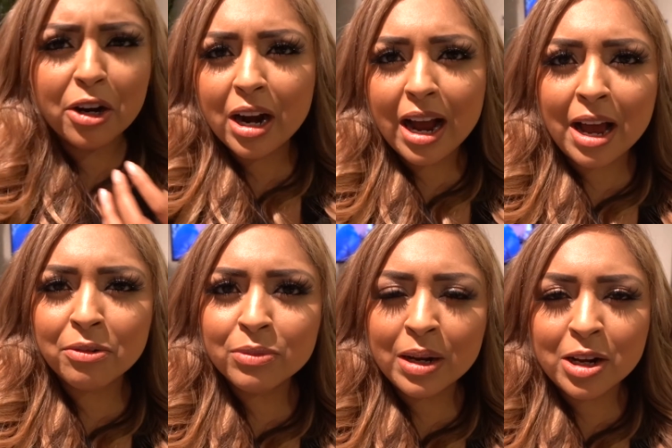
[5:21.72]
her,
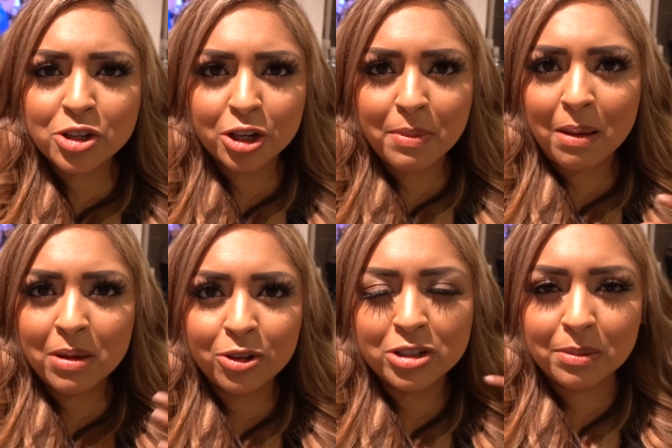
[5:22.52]
I'm, I'm, not sure,
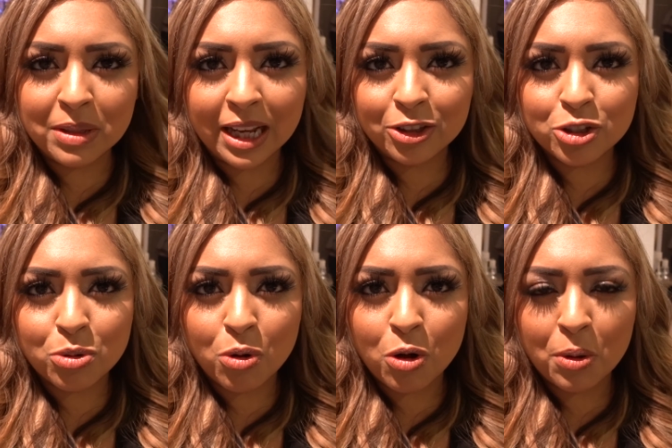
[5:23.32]
maybe there was something at the
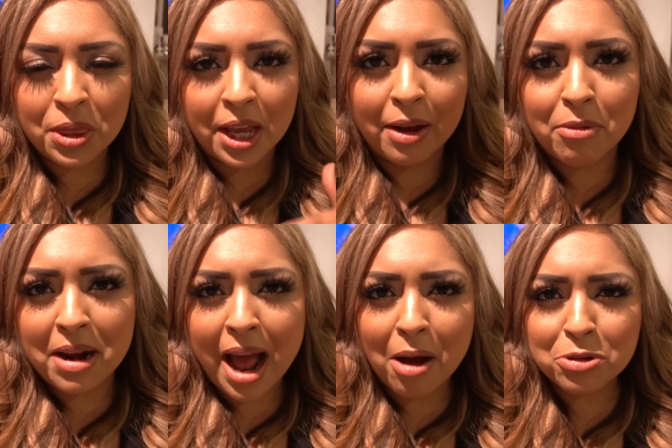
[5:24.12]
school with like a
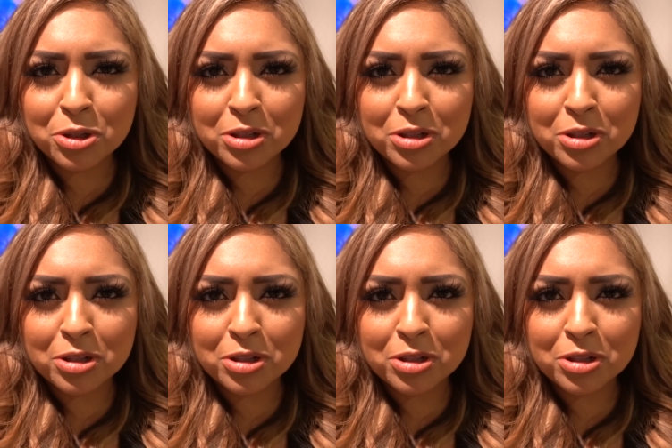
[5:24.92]
red house or